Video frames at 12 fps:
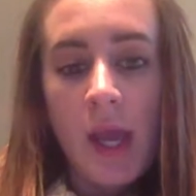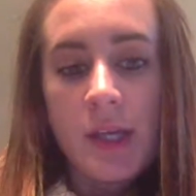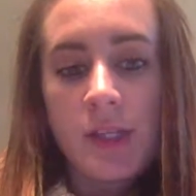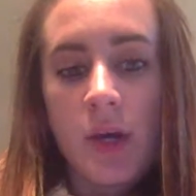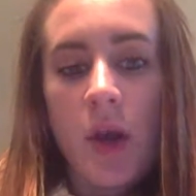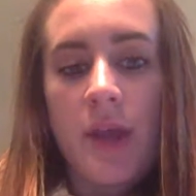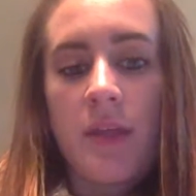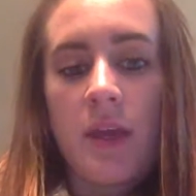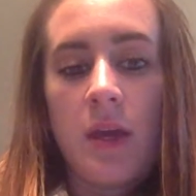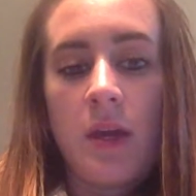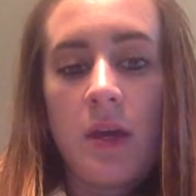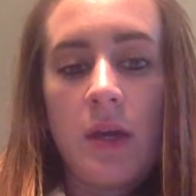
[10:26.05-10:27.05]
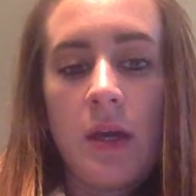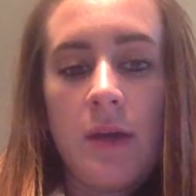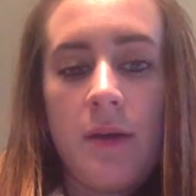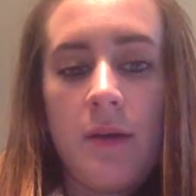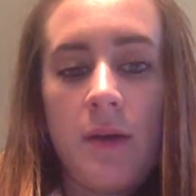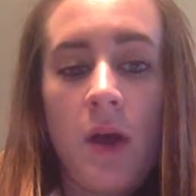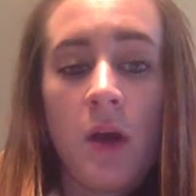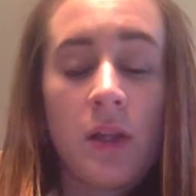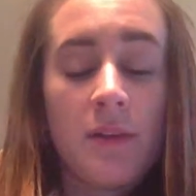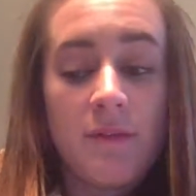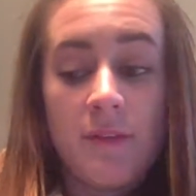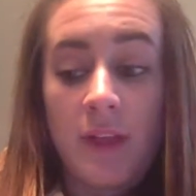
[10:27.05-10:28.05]
So I think all
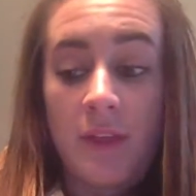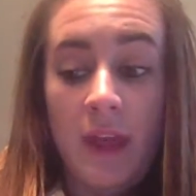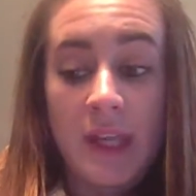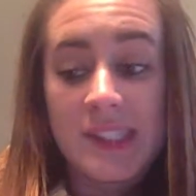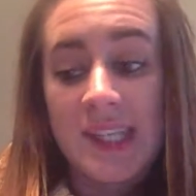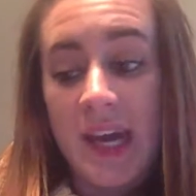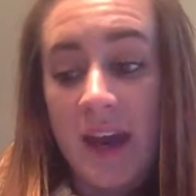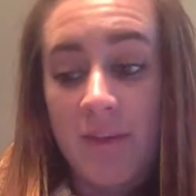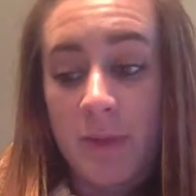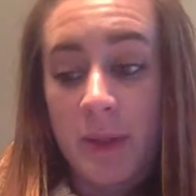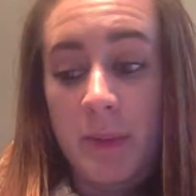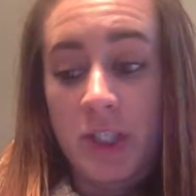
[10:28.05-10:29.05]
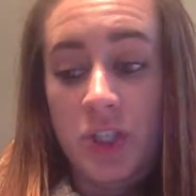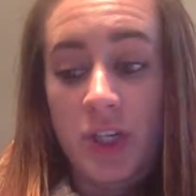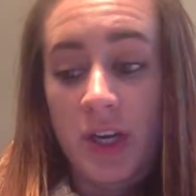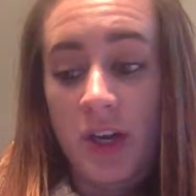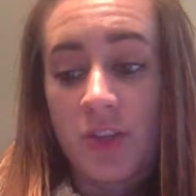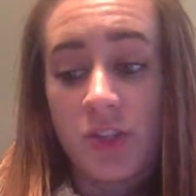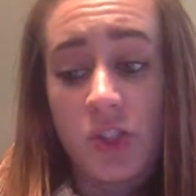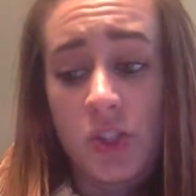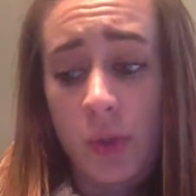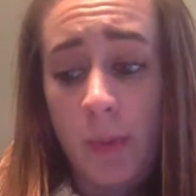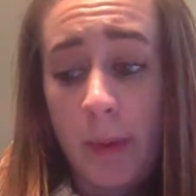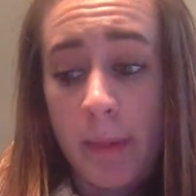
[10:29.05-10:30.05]
of the things that have been mentioned are
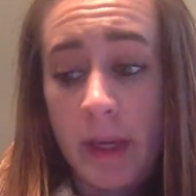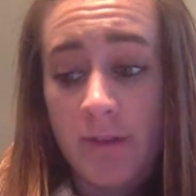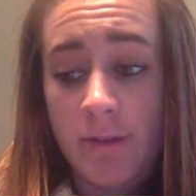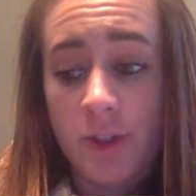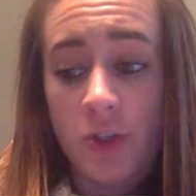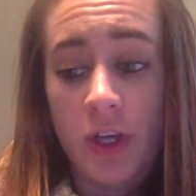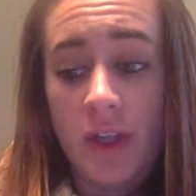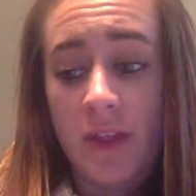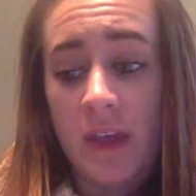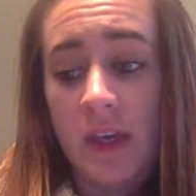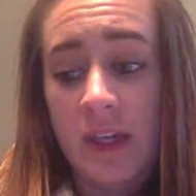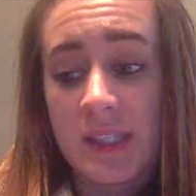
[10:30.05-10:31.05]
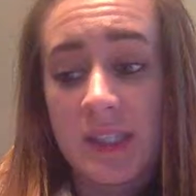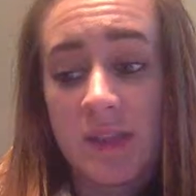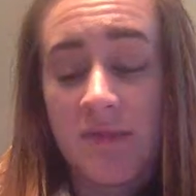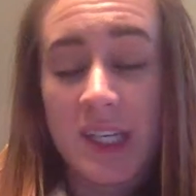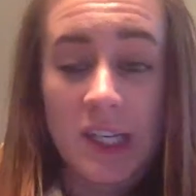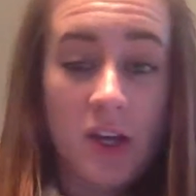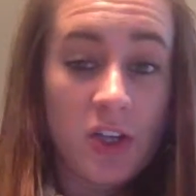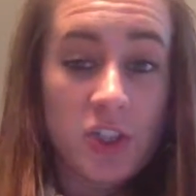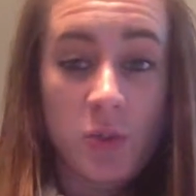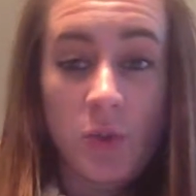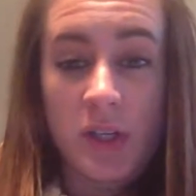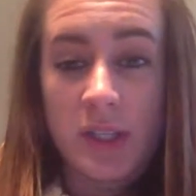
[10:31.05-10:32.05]
super beneficial. I think assistive
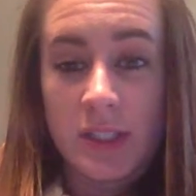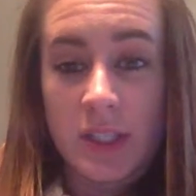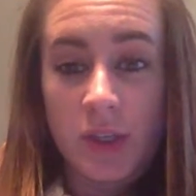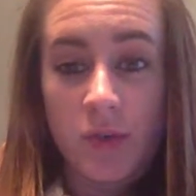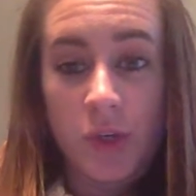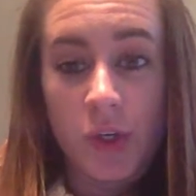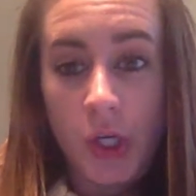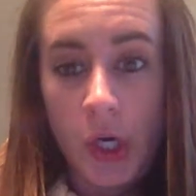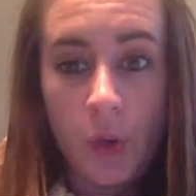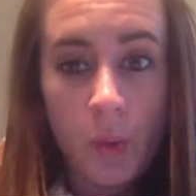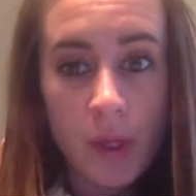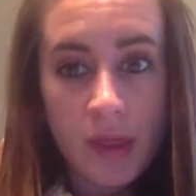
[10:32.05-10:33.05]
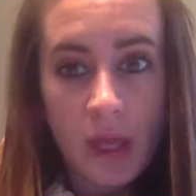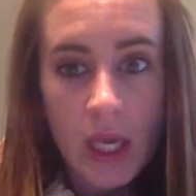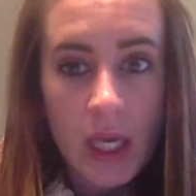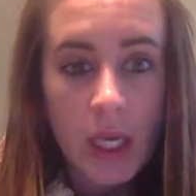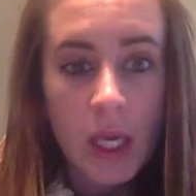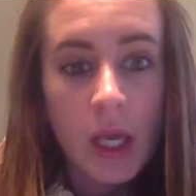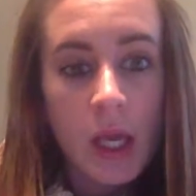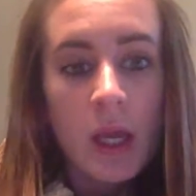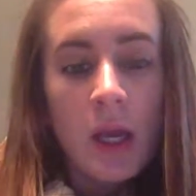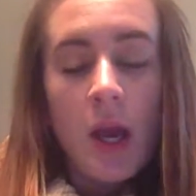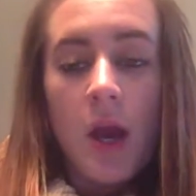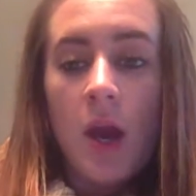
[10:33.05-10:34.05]
technology will continue to grow within
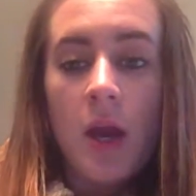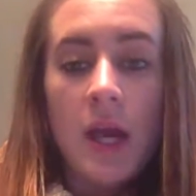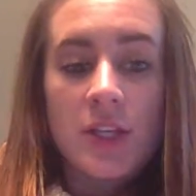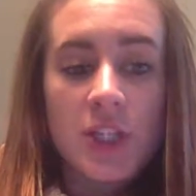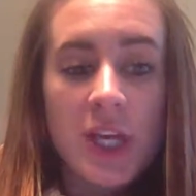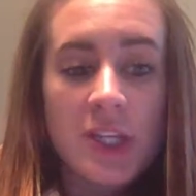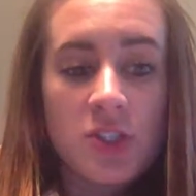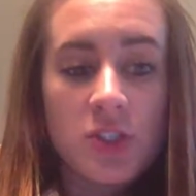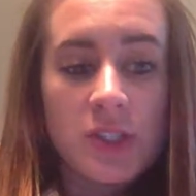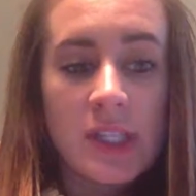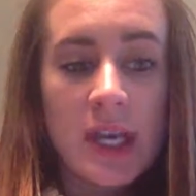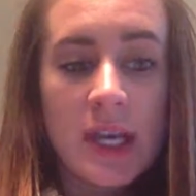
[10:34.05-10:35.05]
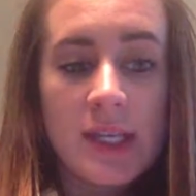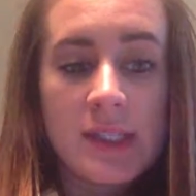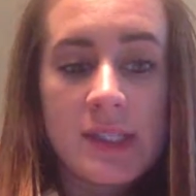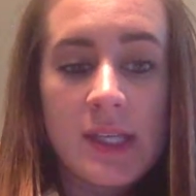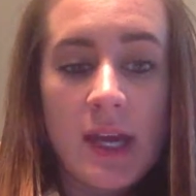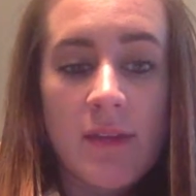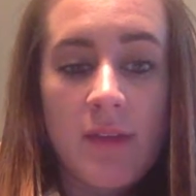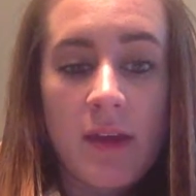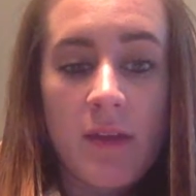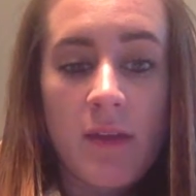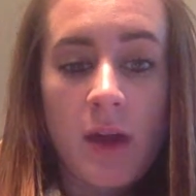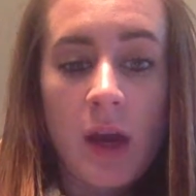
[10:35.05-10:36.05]
our educational settings. I
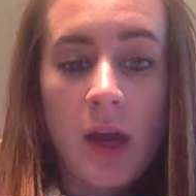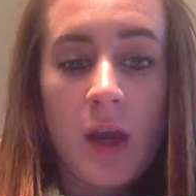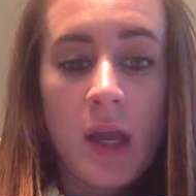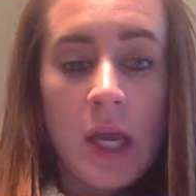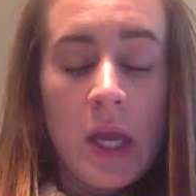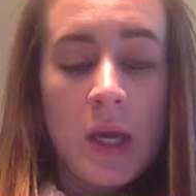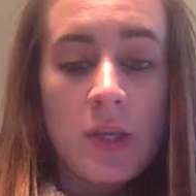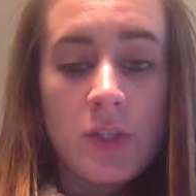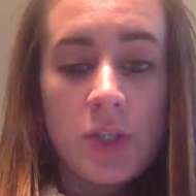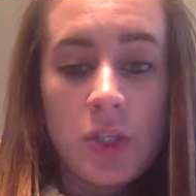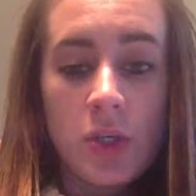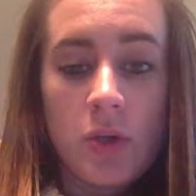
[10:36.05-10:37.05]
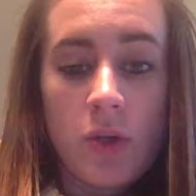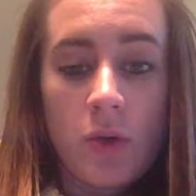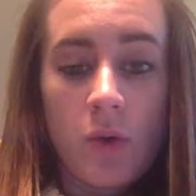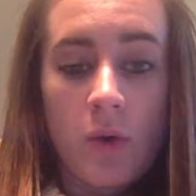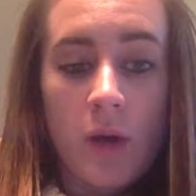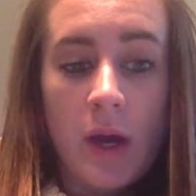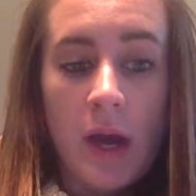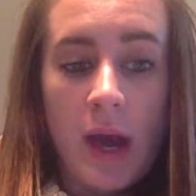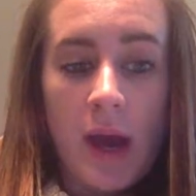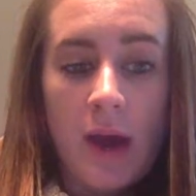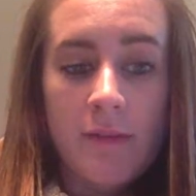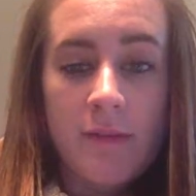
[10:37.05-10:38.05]
think that to
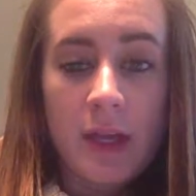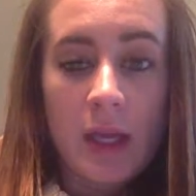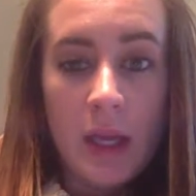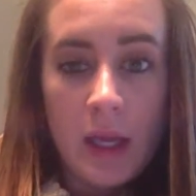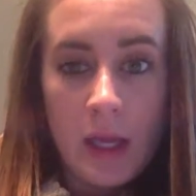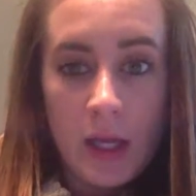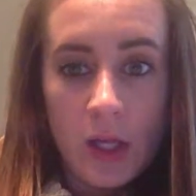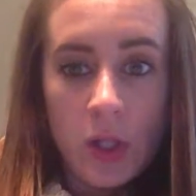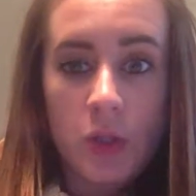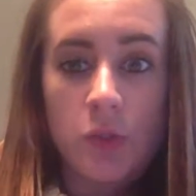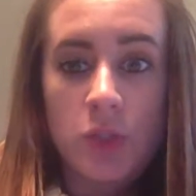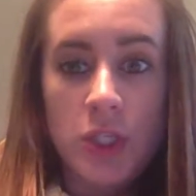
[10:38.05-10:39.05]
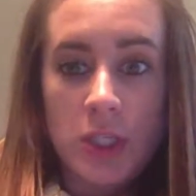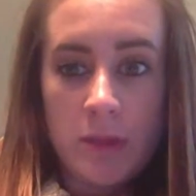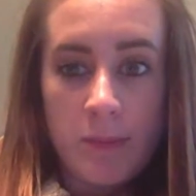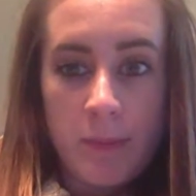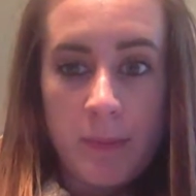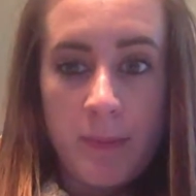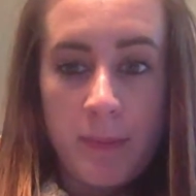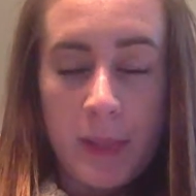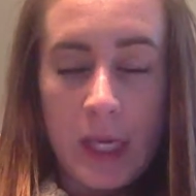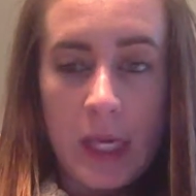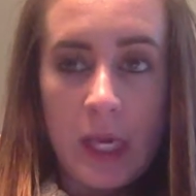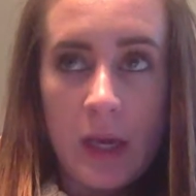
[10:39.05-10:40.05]
have inclusion
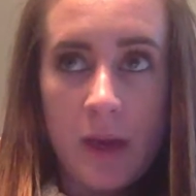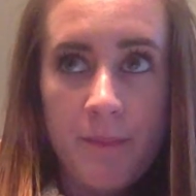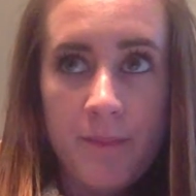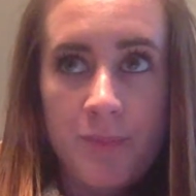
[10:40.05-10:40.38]
be,